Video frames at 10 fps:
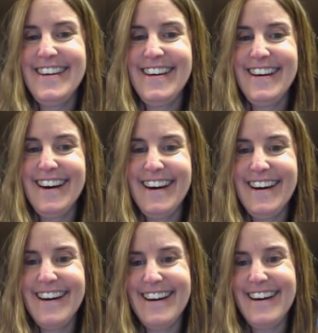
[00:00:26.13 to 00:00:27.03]

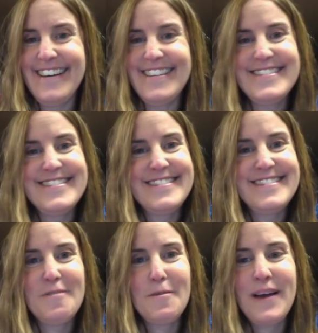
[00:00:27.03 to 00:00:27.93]
Ah,
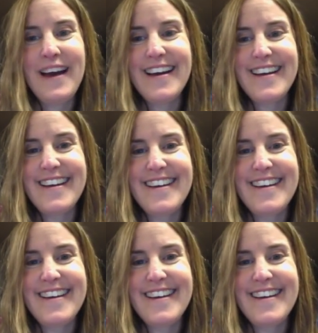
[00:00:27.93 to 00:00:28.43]
we're back.